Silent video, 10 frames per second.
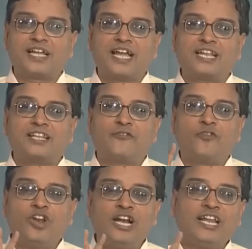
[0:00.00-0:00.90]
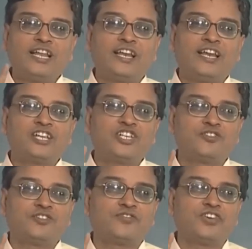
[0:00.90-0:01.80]
and the phonetic rendition
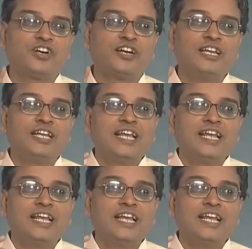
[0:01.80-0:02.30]
of the word